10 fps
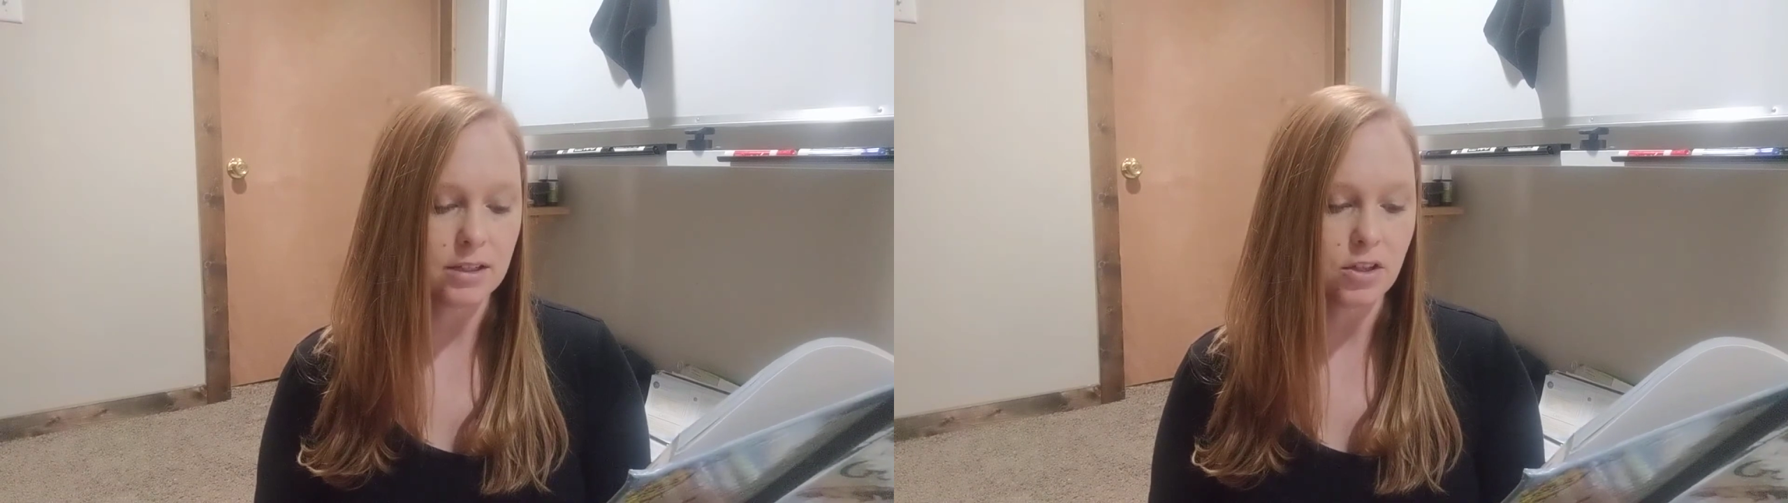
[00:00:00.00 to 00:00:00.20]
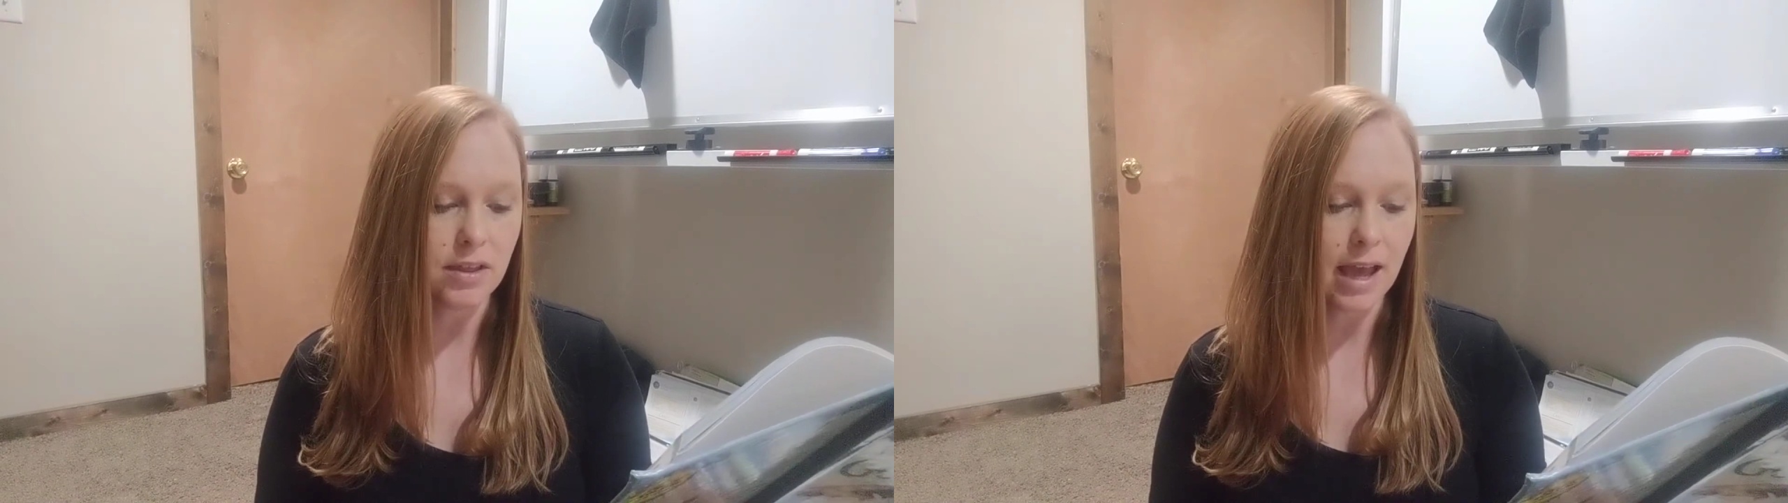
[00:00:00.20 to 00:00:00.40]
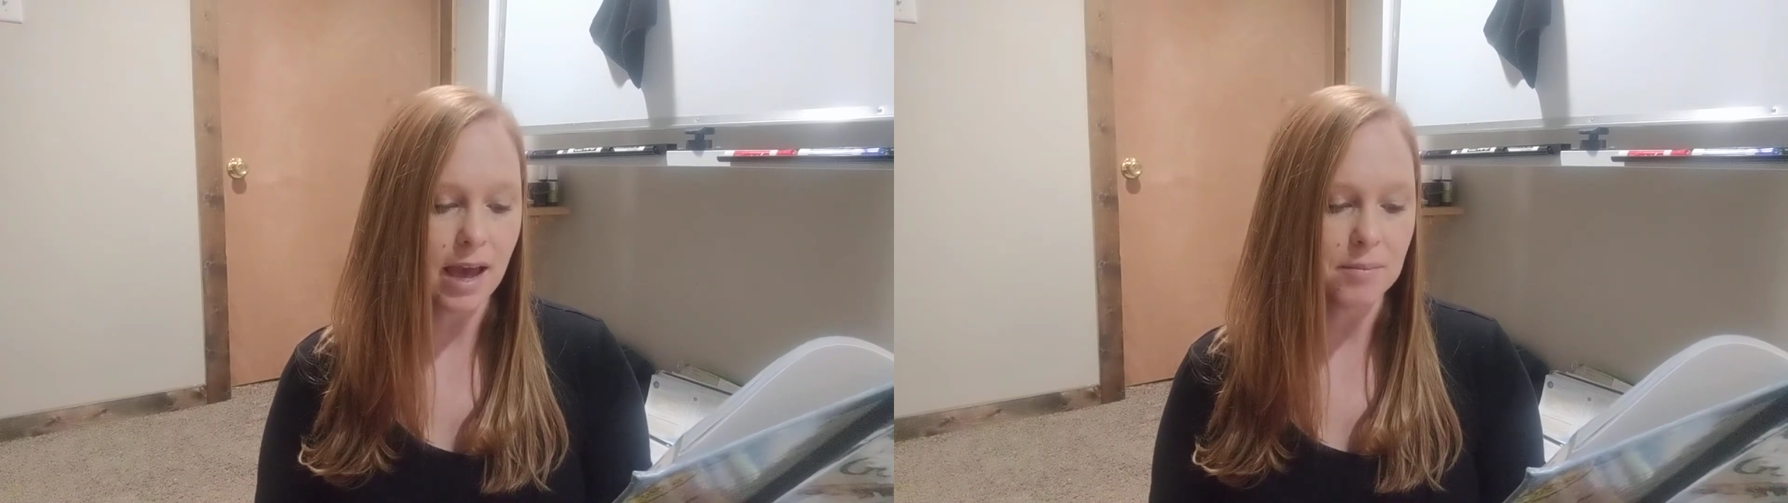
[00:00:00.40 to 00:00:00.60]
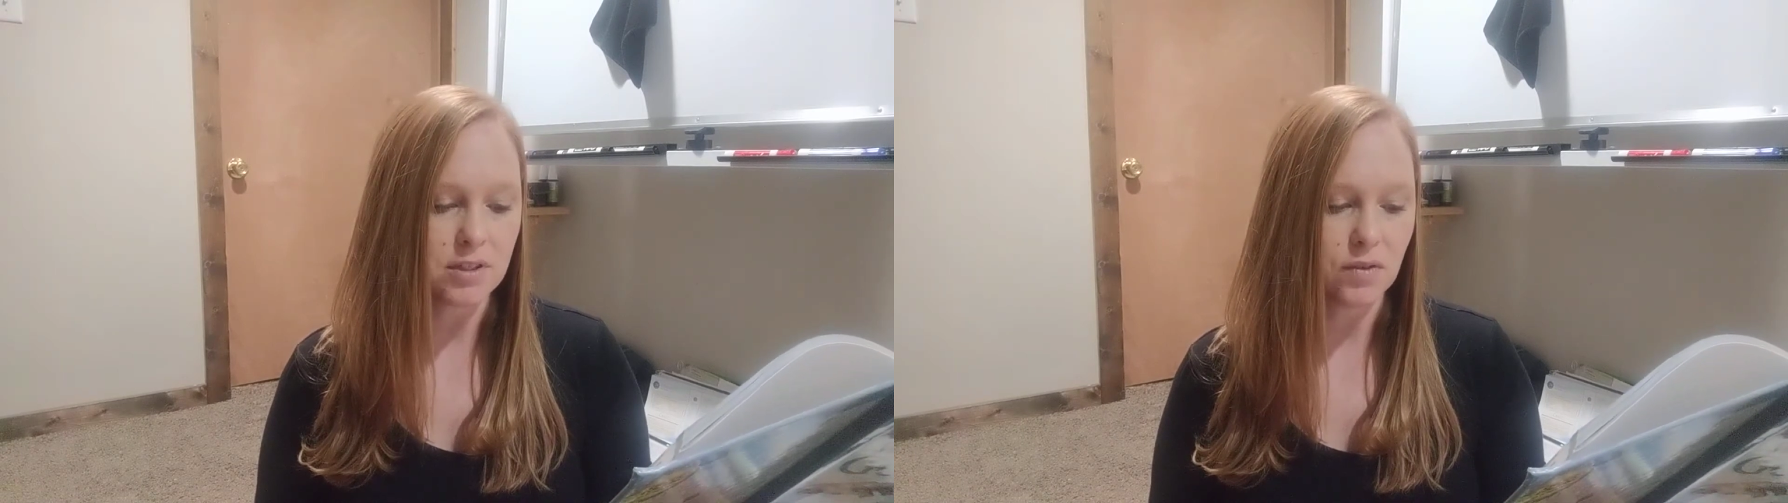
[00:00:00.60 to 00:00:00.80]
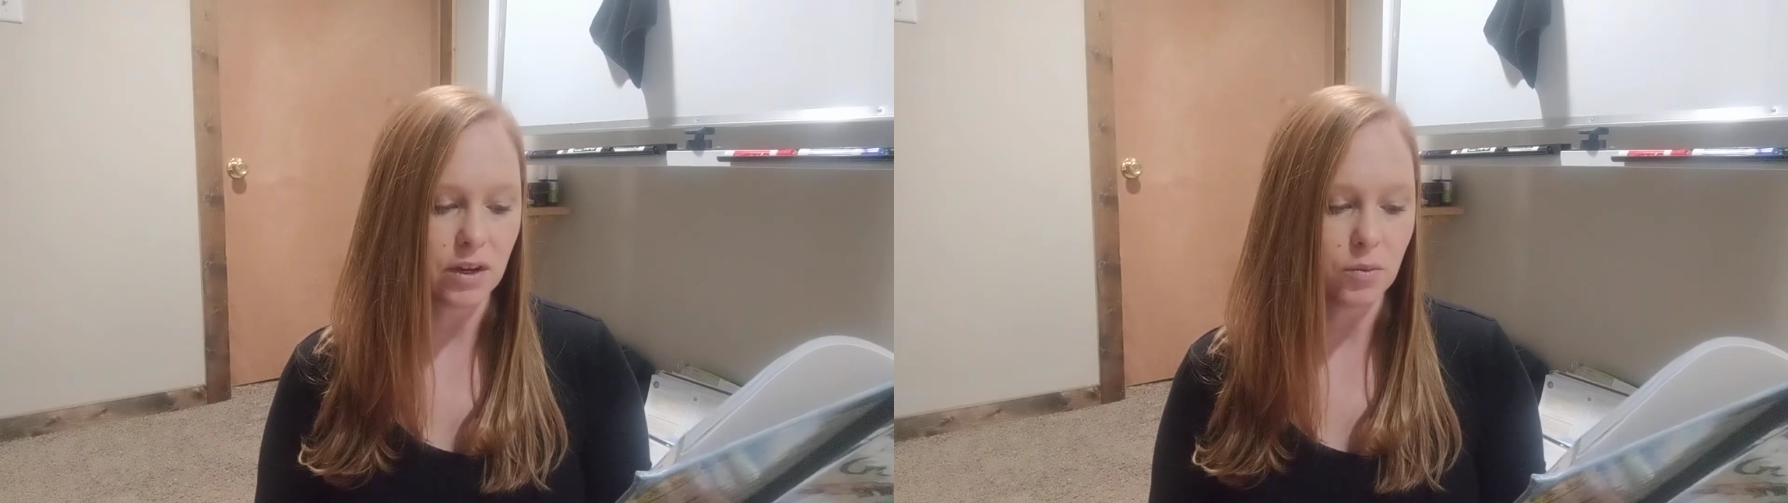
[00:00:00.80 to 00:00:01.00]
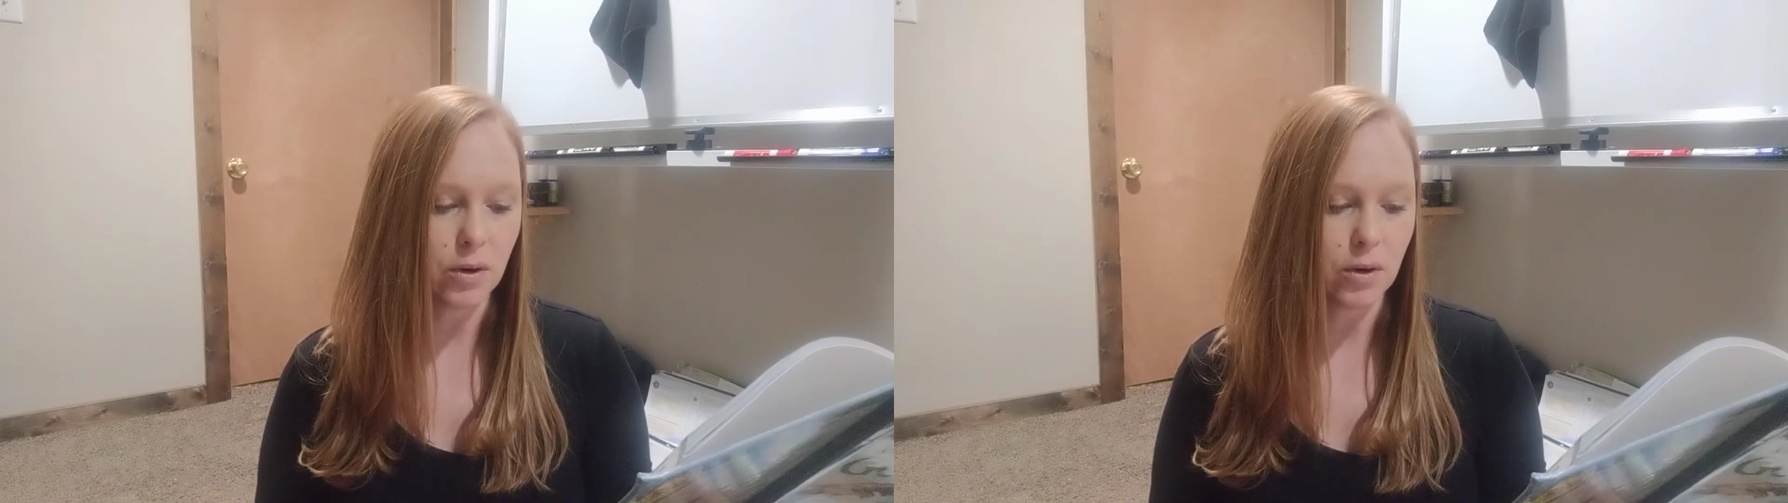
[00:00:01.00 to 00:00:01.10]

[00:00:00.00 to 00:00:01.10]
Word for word: into the atmosphere,